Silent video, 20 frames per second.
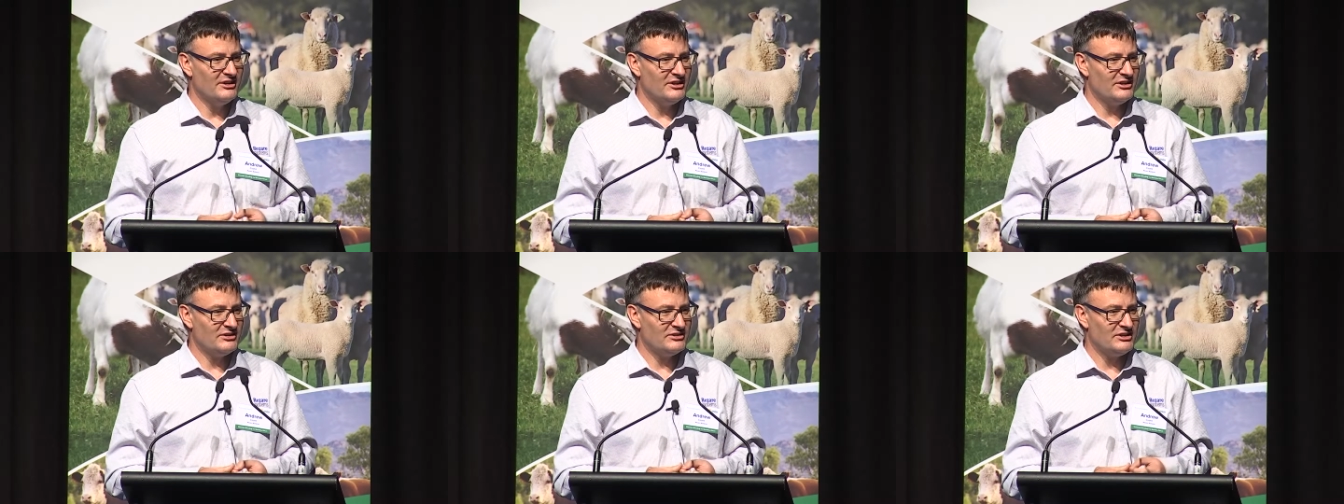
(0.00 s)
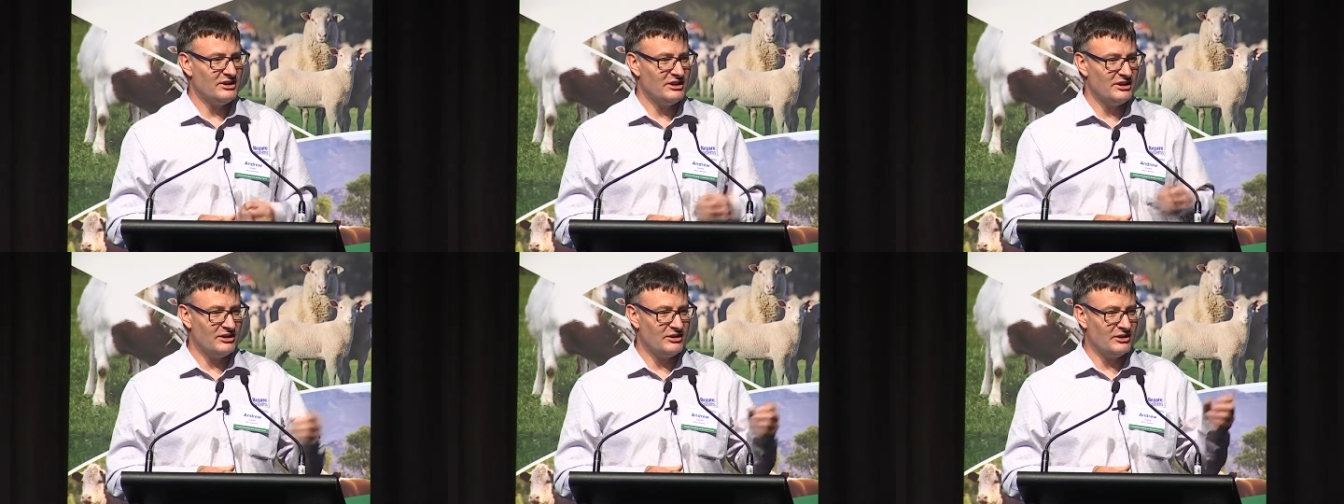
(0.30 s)
it's
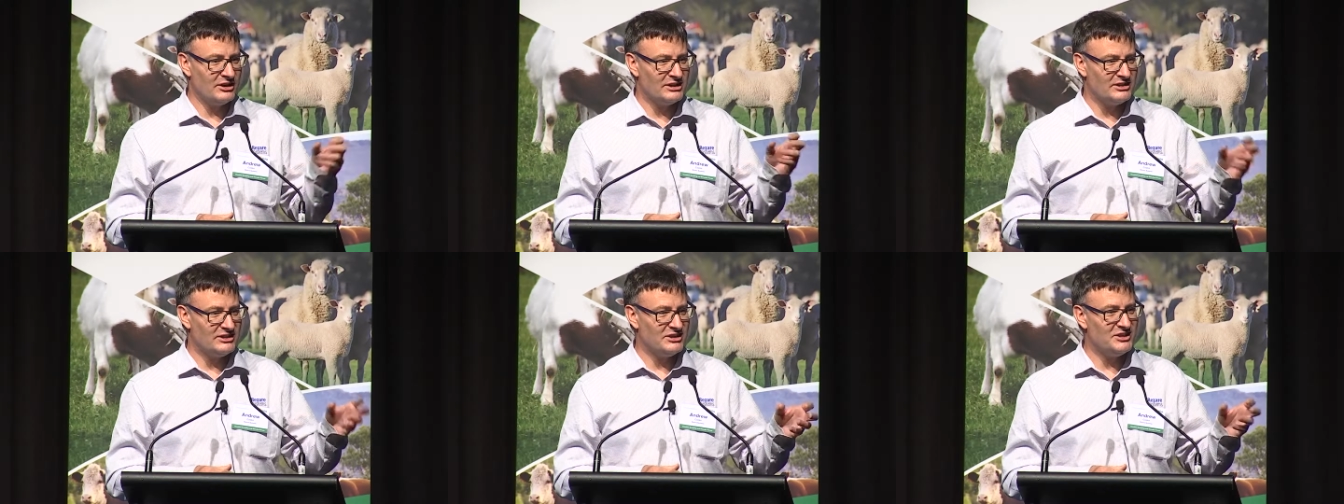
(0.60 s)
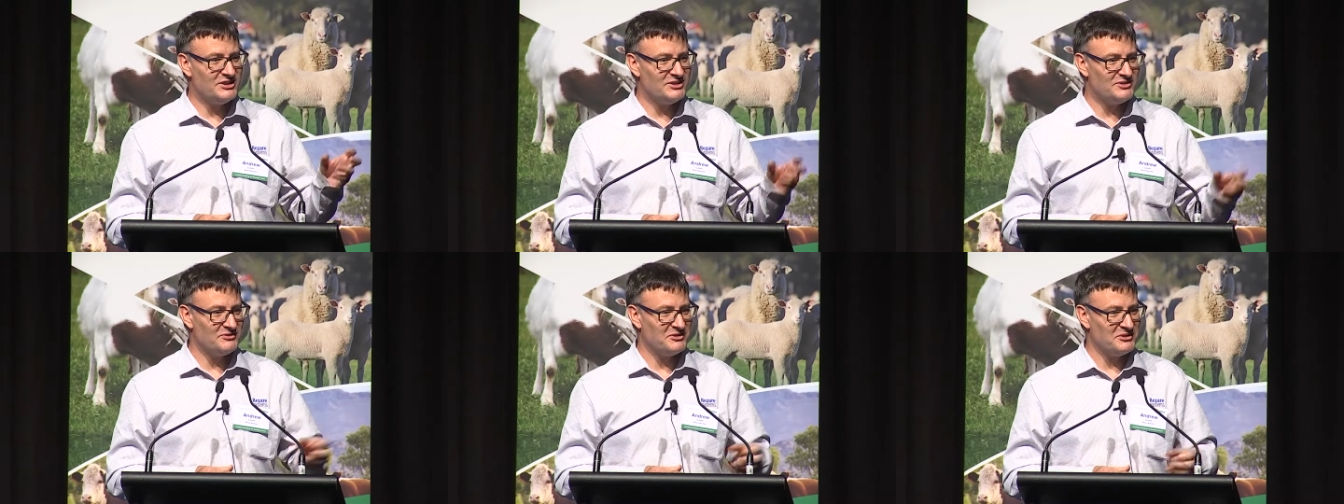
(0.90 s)
getting
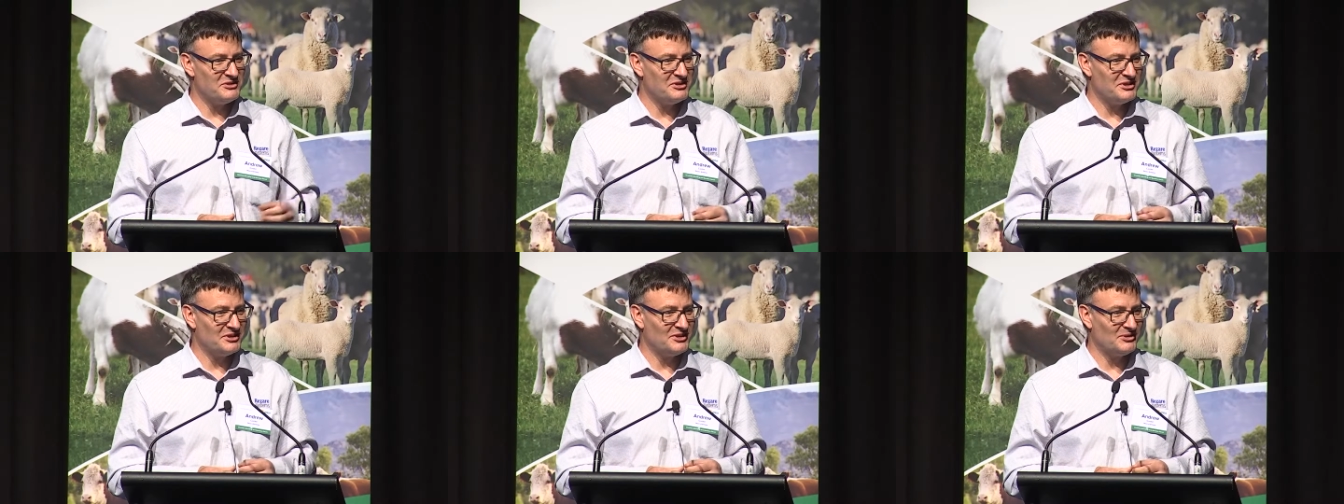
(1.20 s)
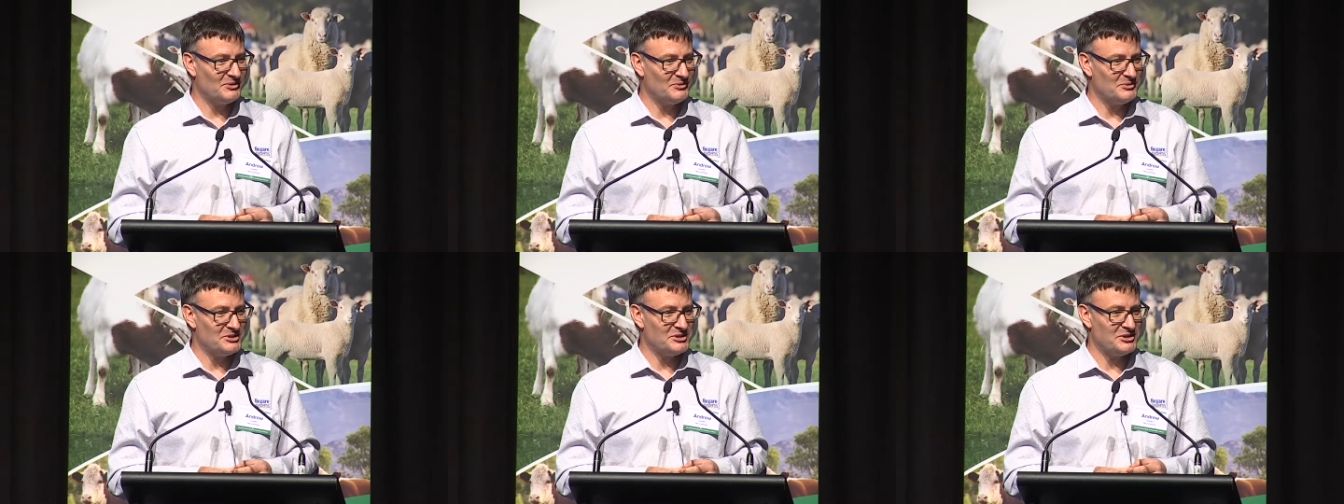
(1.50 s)
IDs for
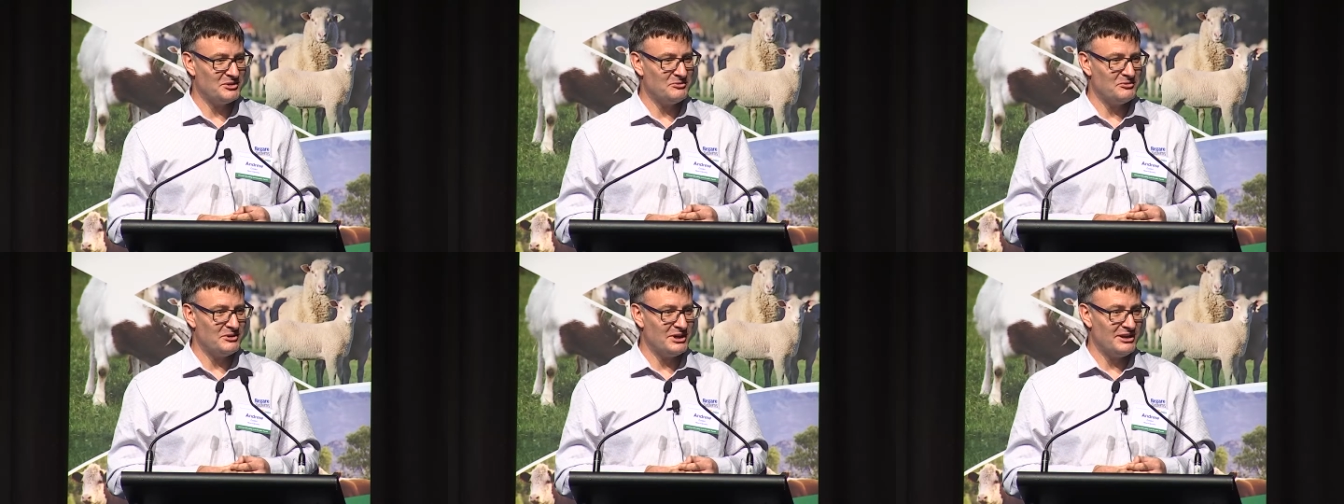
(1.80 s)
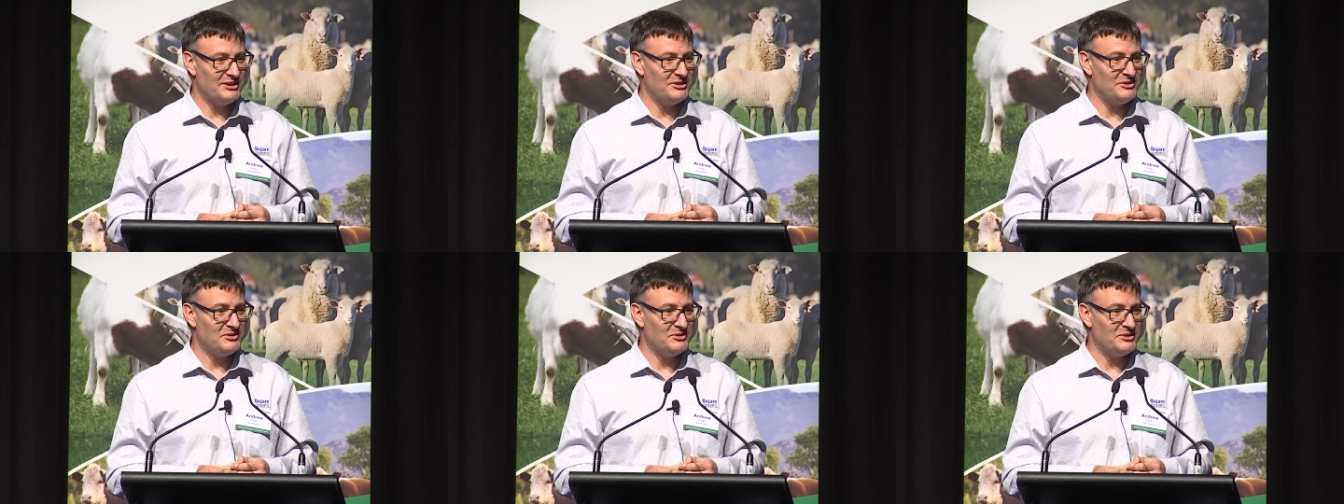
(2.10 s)
things which are
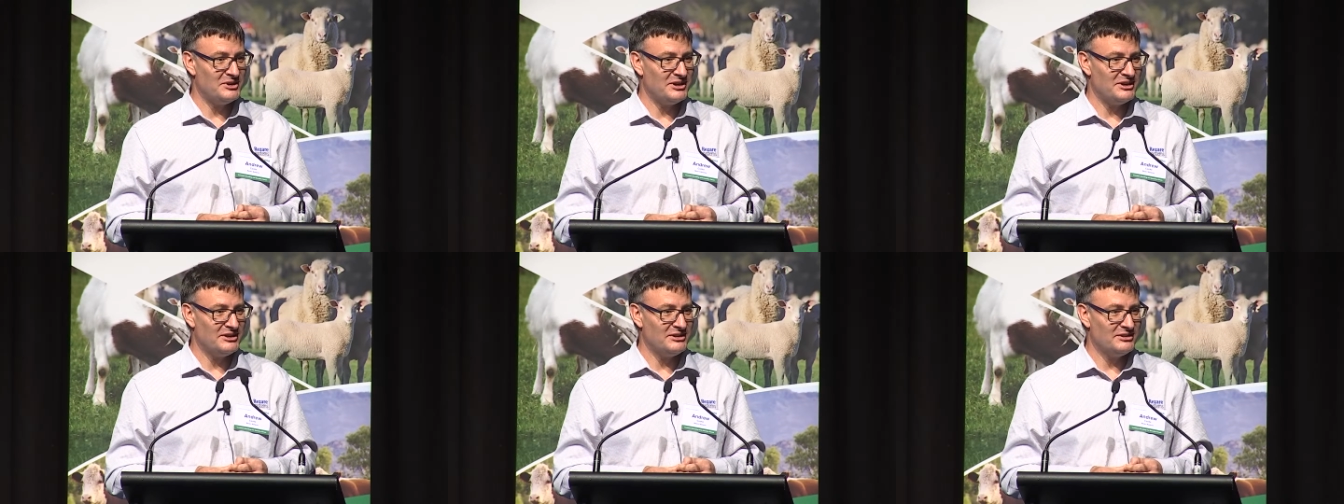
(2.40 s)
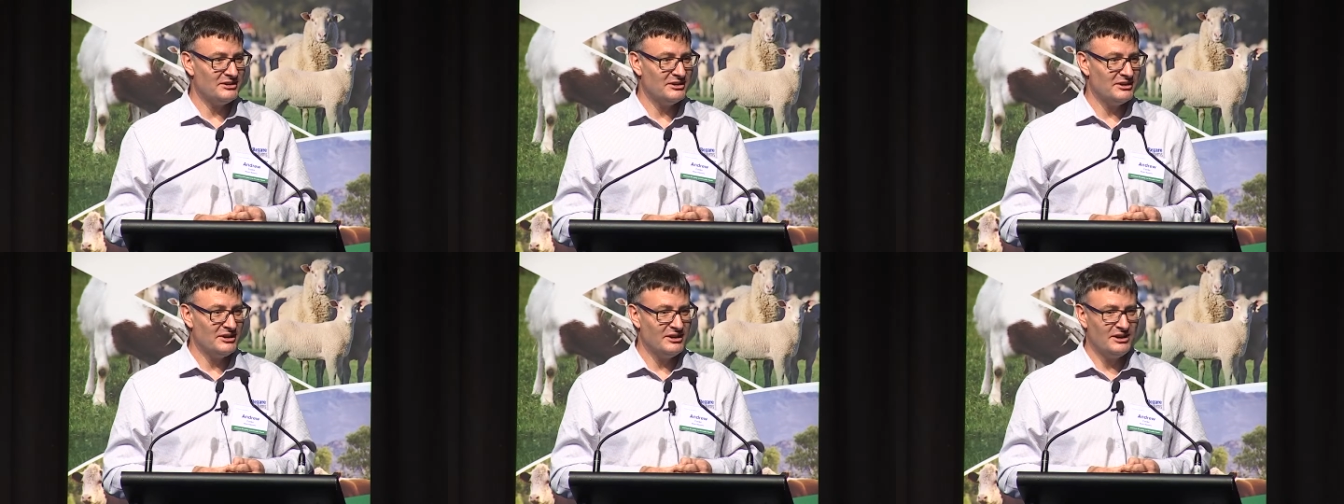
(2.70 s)
really
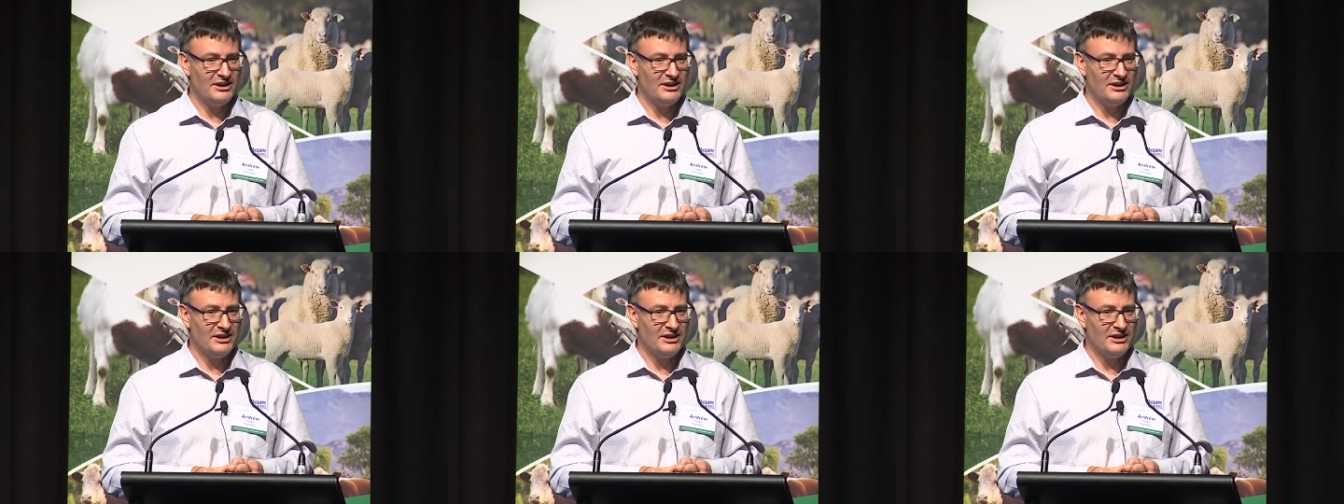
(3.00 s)
unique,